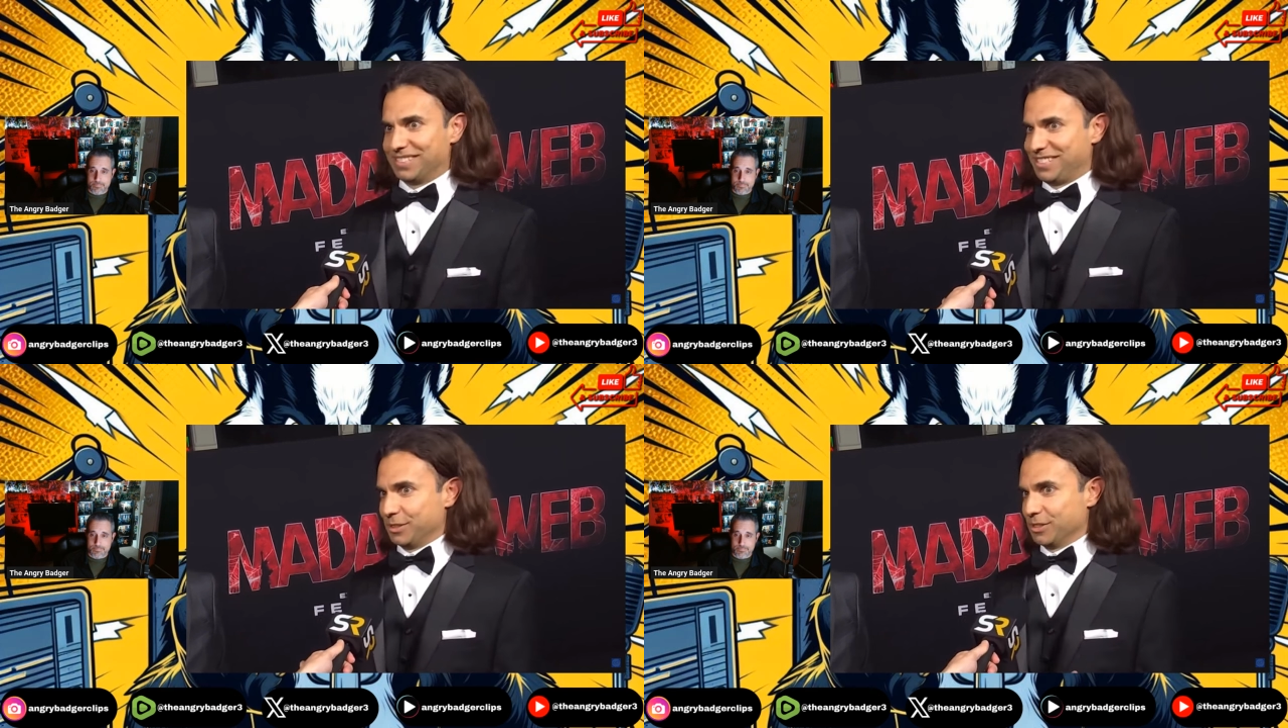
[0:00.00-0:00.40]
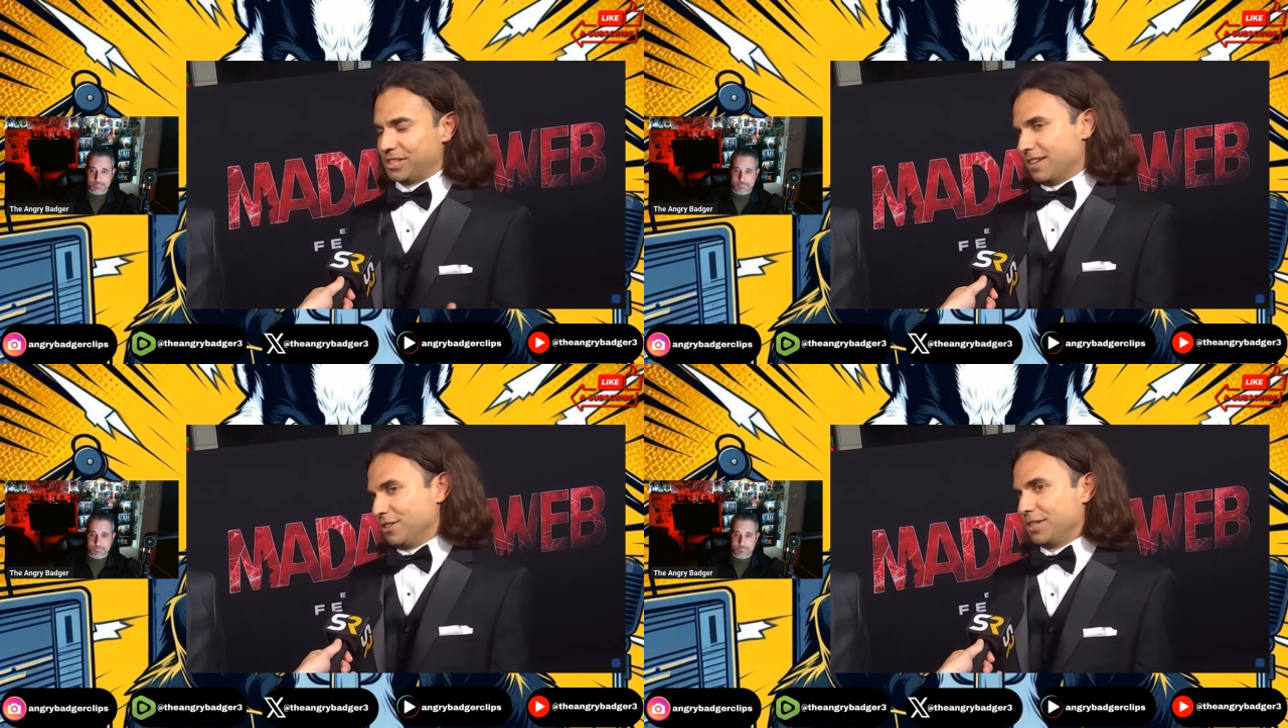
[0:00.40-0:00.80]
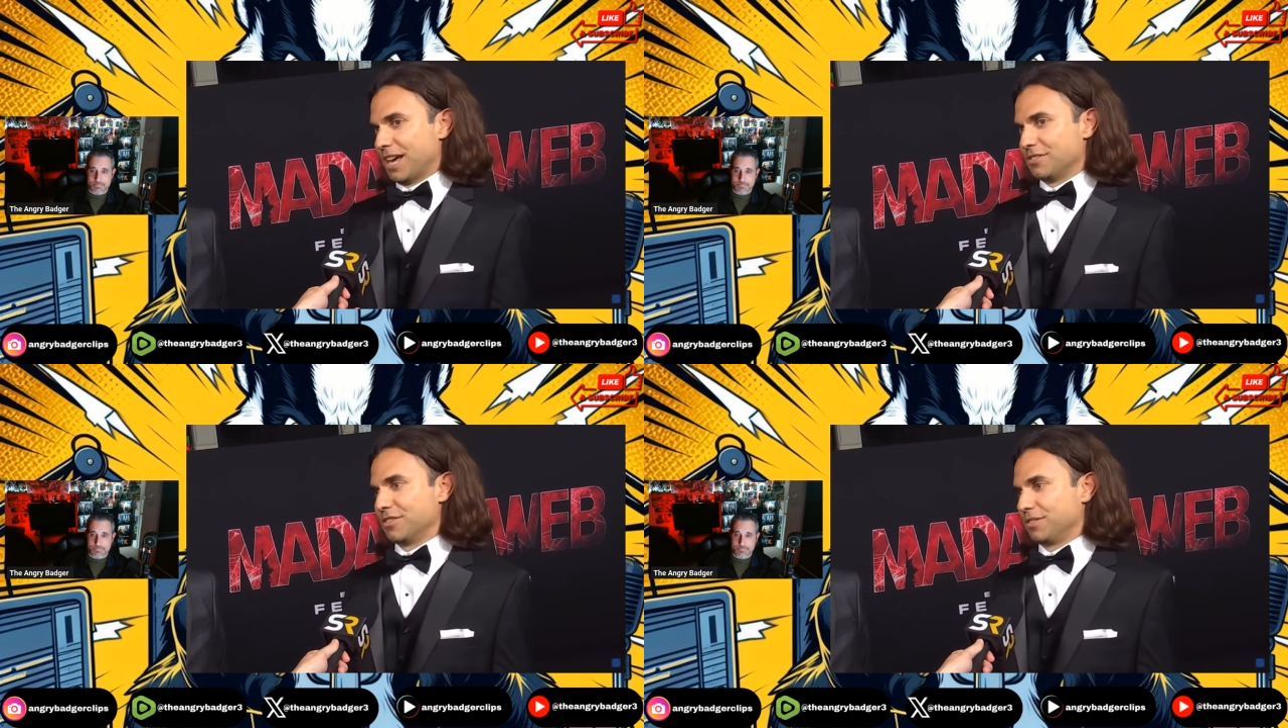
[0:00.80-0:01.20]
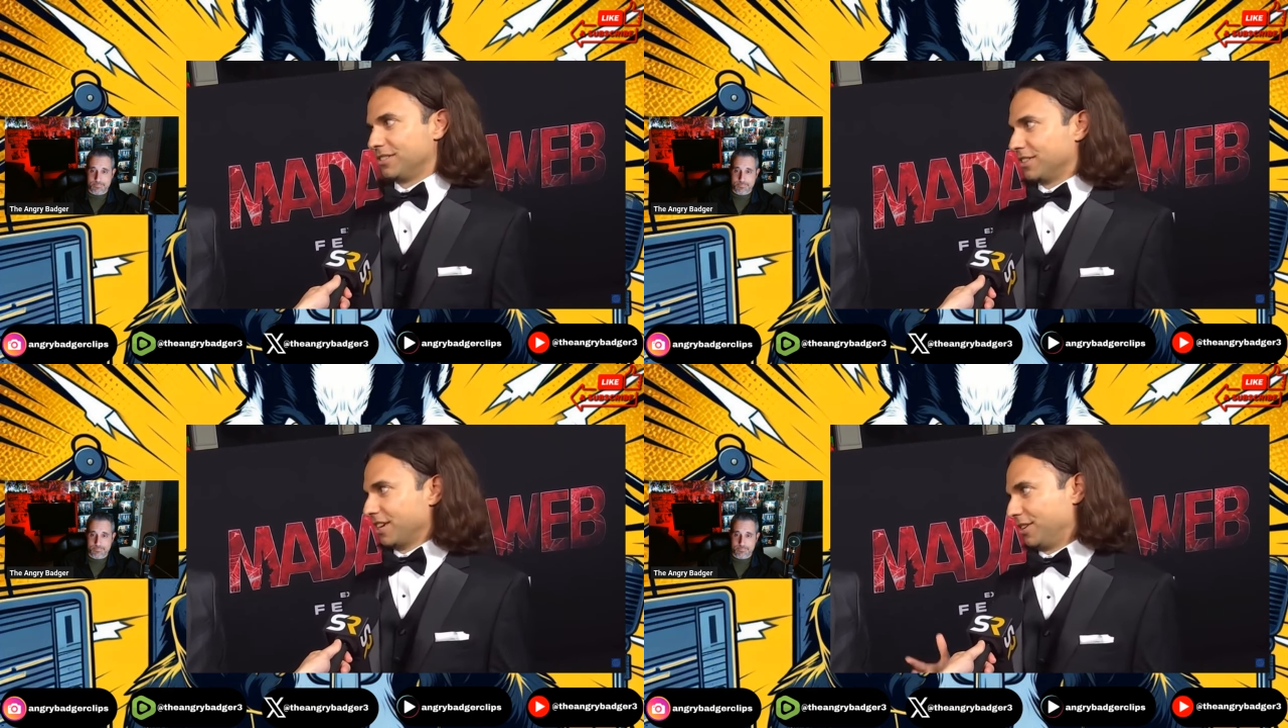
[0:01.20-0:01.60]
still set in 2003
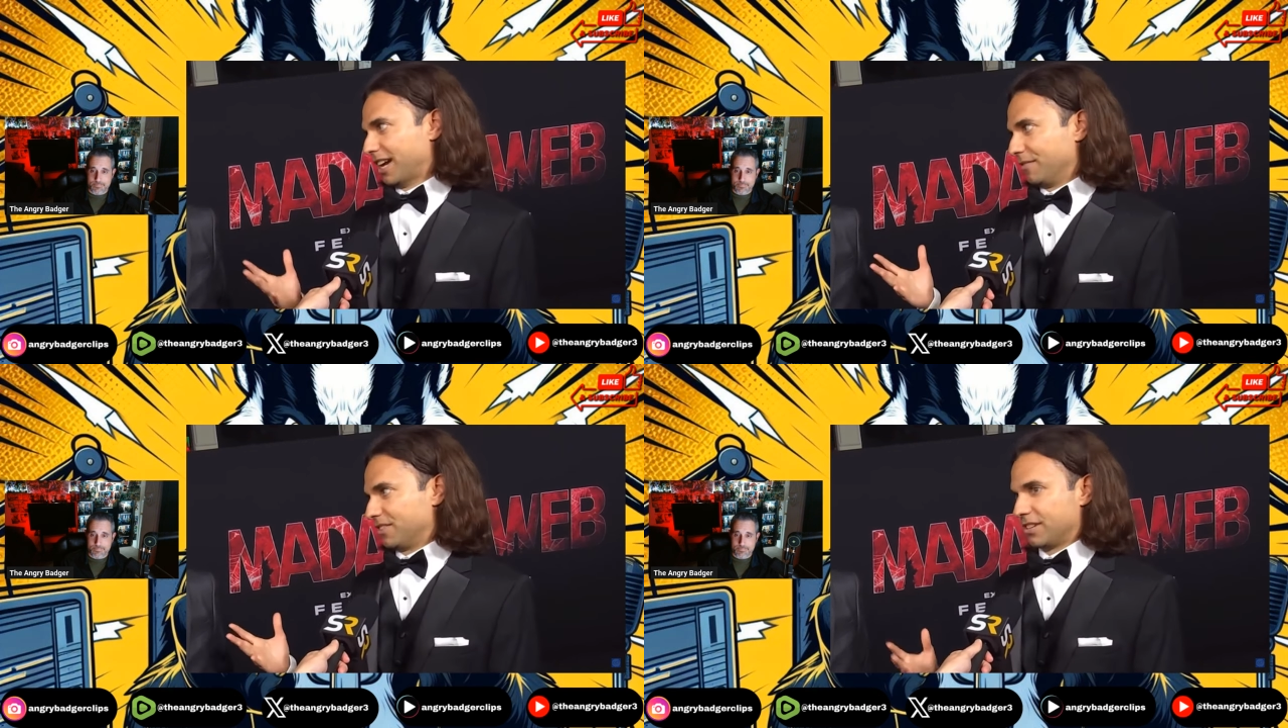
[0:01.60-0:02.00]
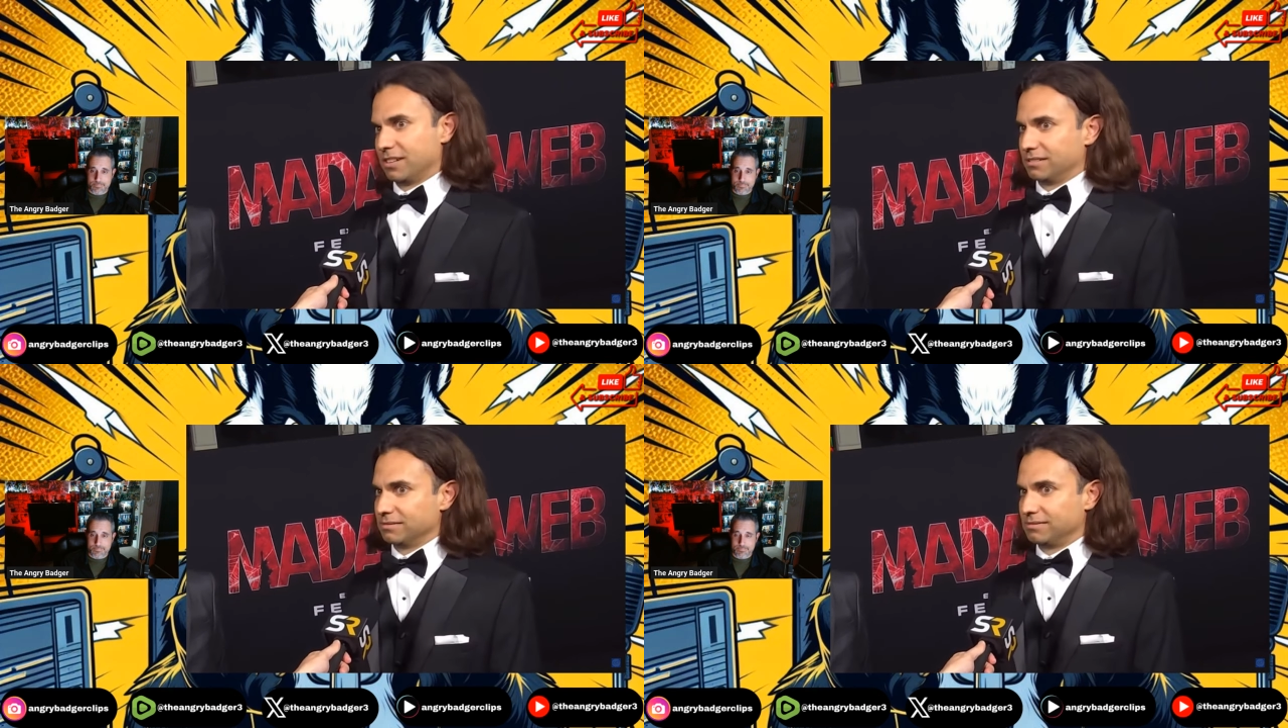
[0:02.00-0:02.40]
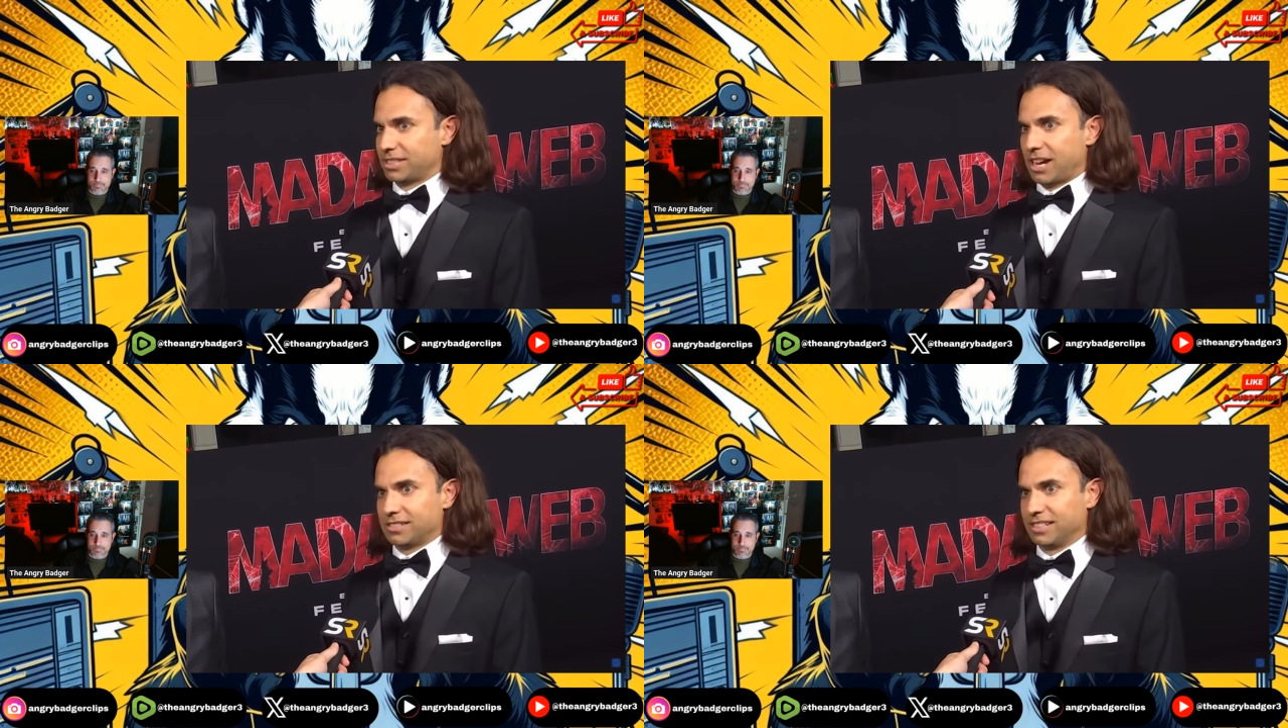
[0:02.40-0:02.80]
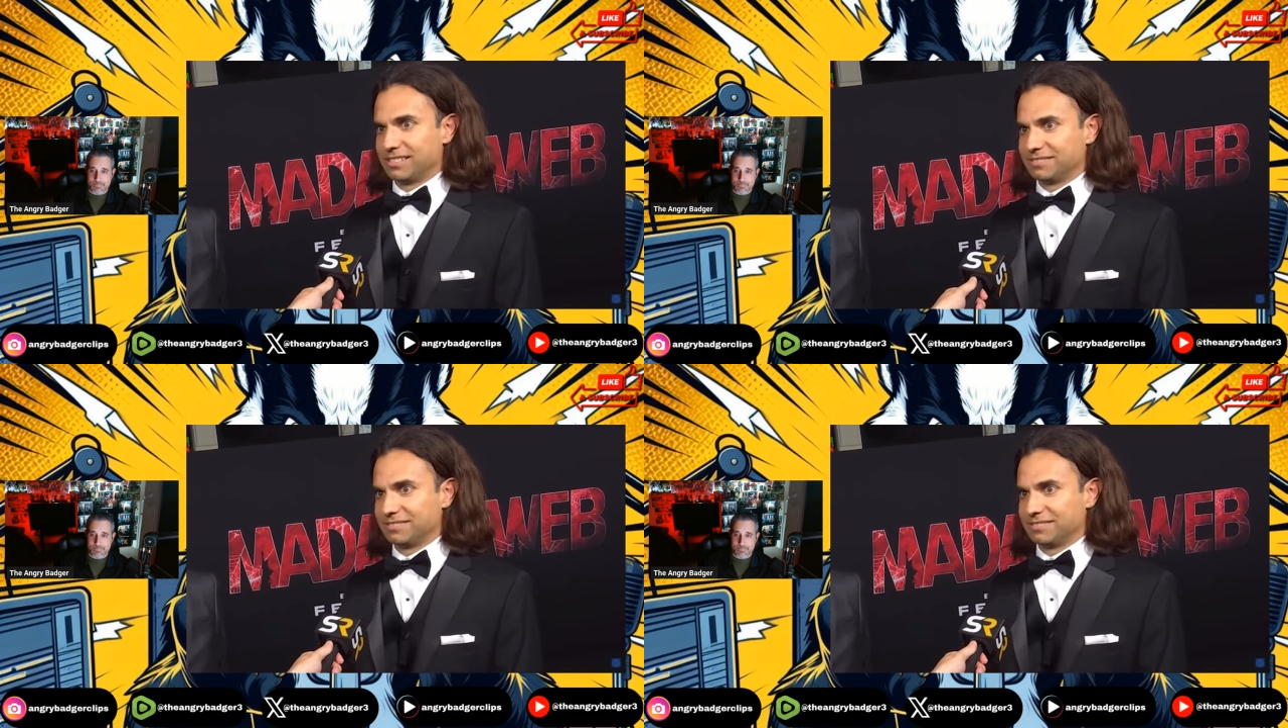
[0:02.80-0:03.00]
so that you could have the song Toxic.